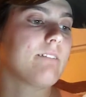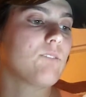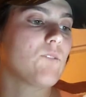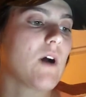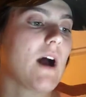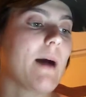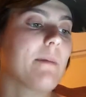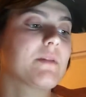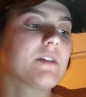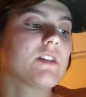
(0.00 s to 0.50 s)

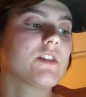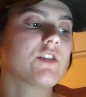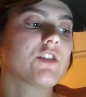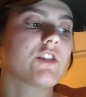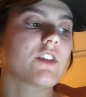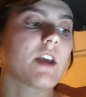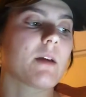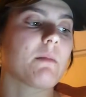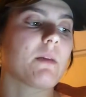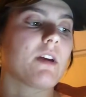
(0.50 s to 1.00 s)

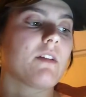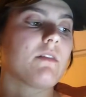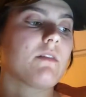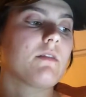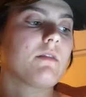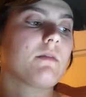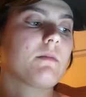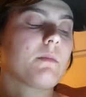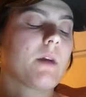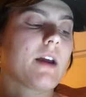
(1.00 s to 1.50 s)
Oppositions I
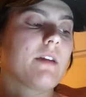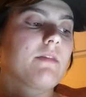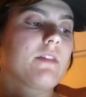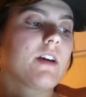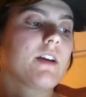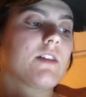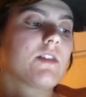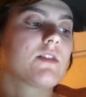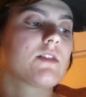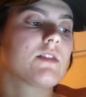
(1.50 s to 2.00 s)
might
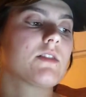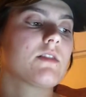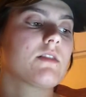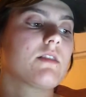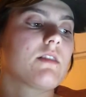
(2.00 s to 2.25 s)
face: